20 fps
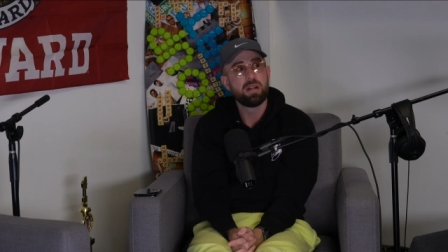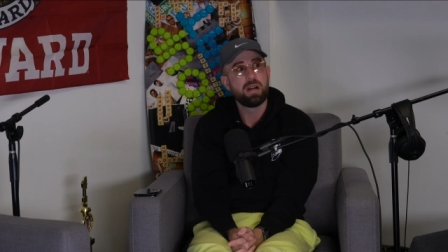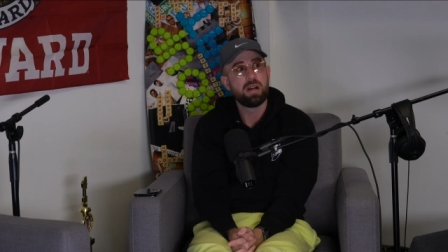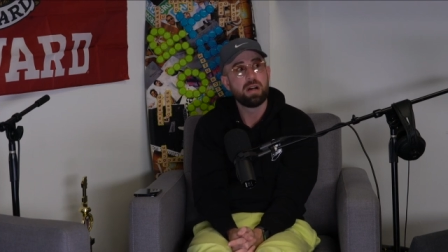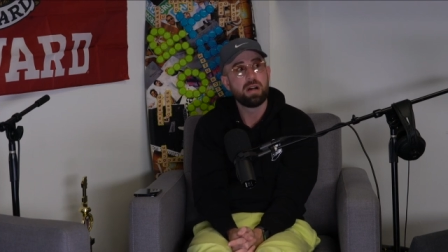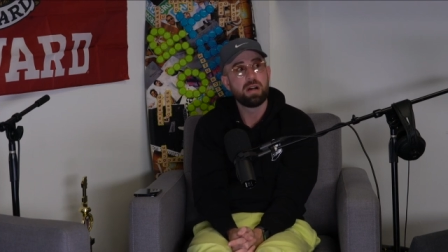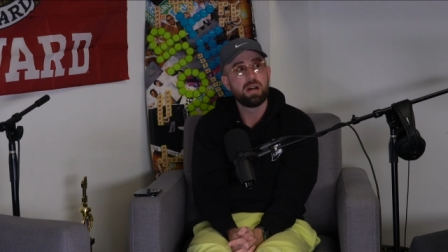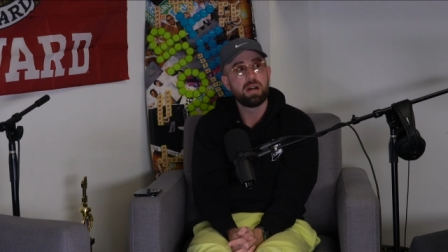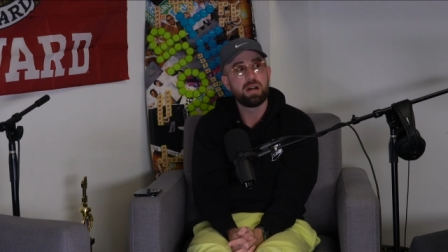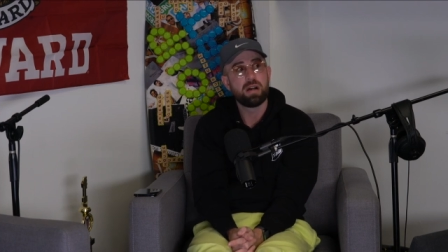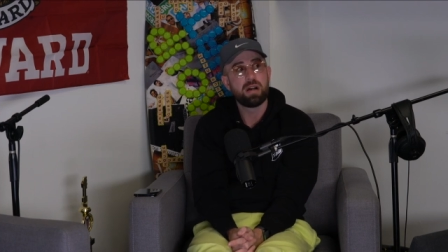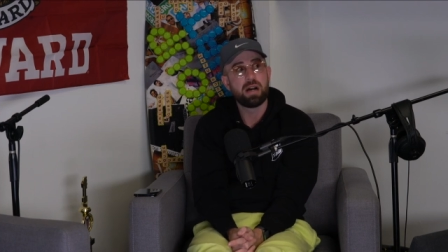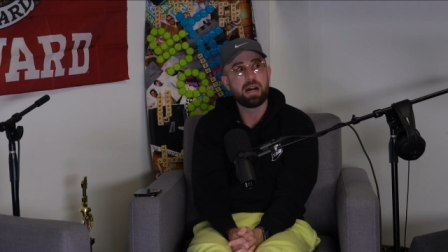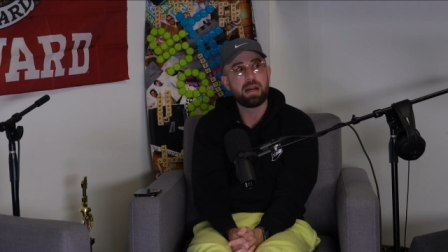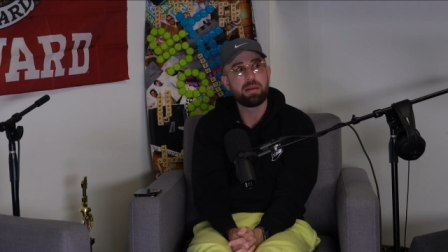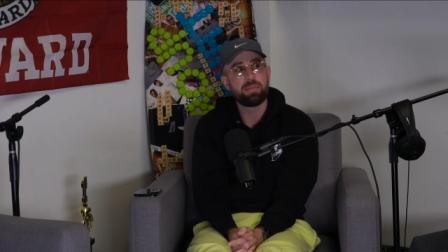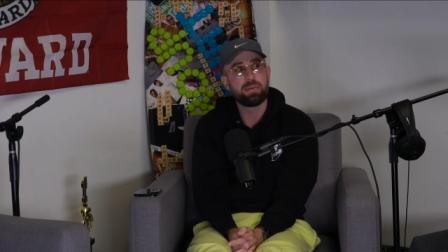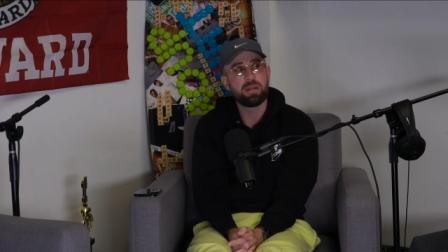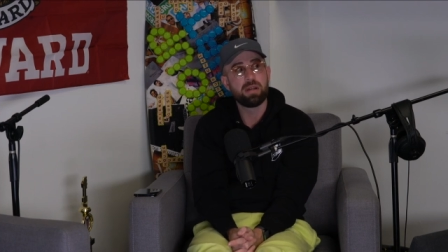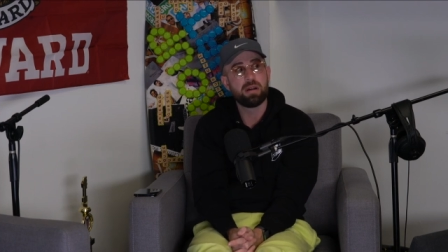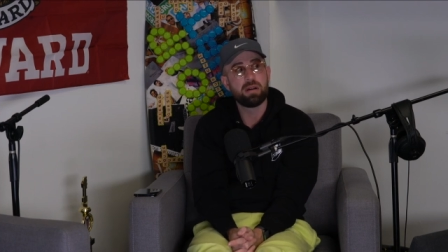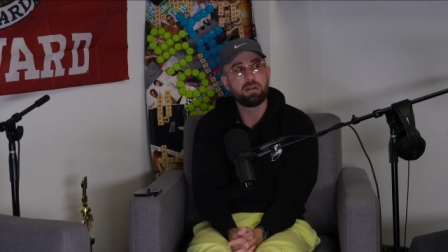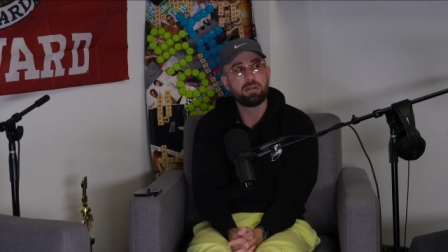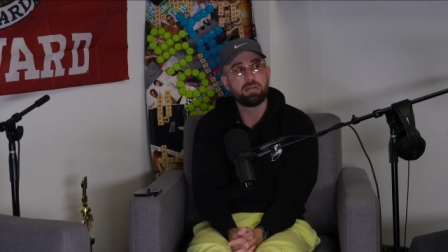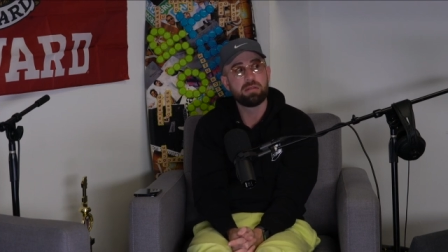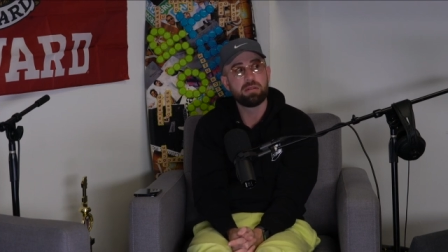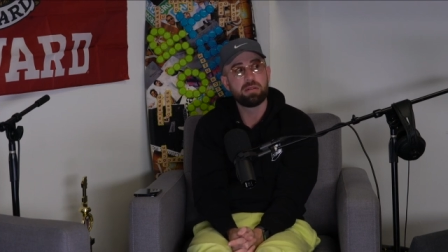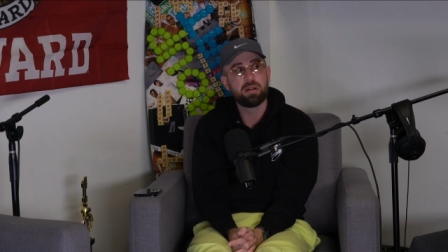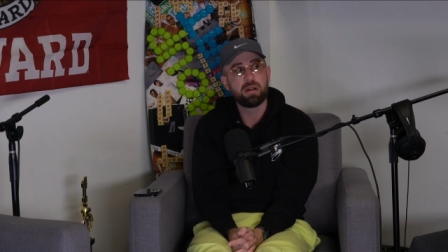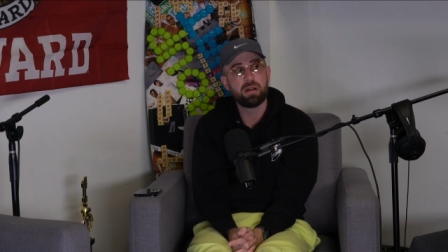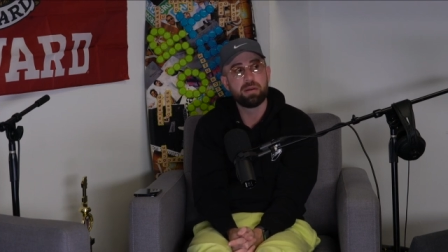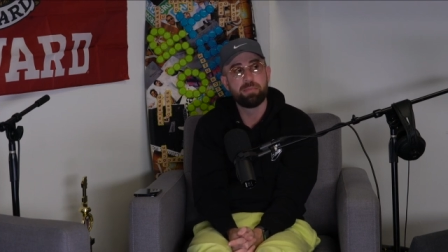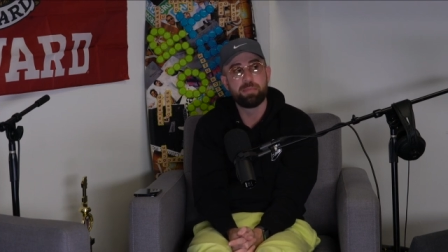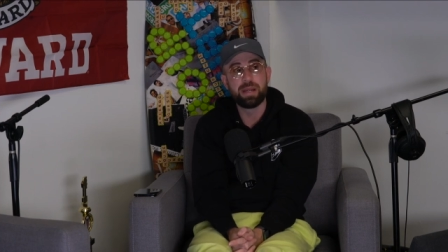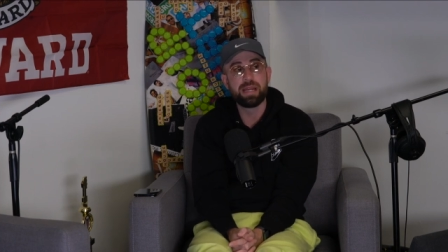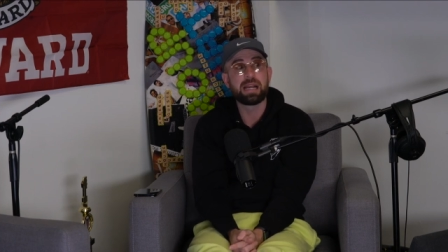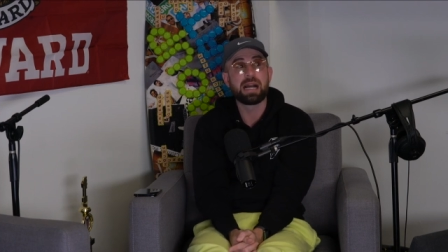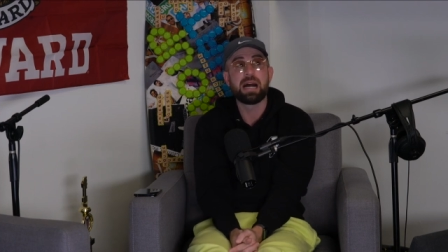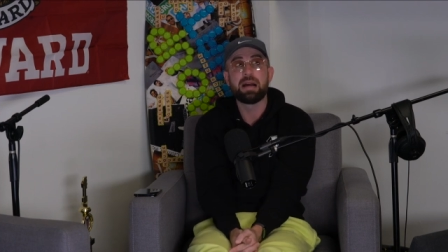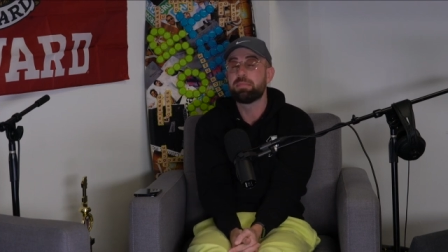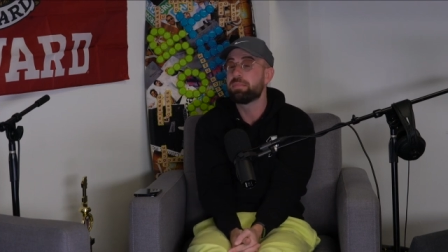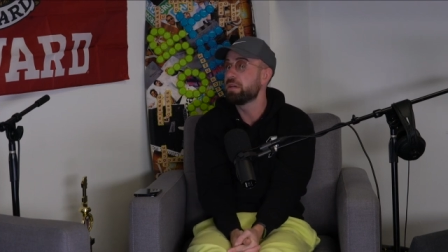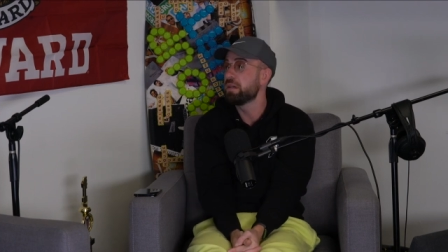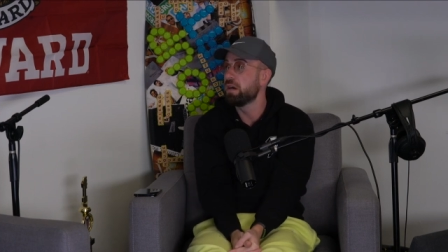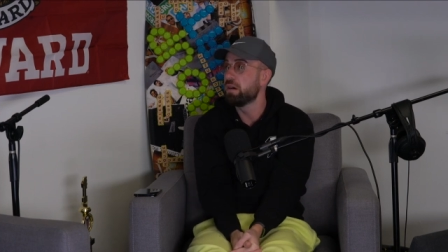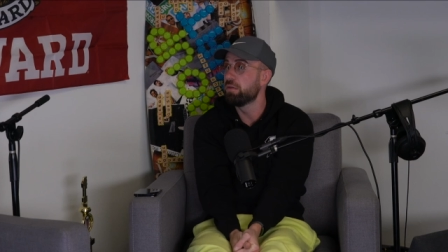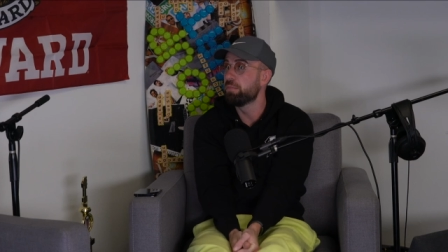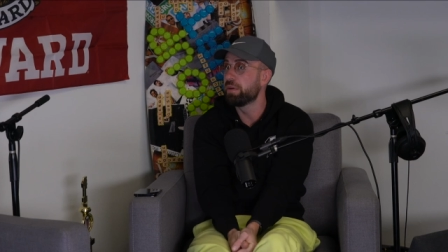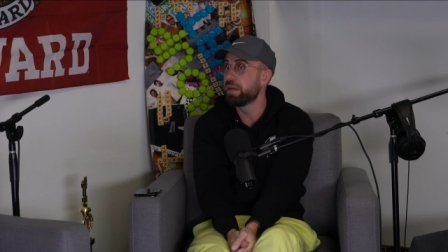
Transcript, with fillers: uh, IPO, a big IPO,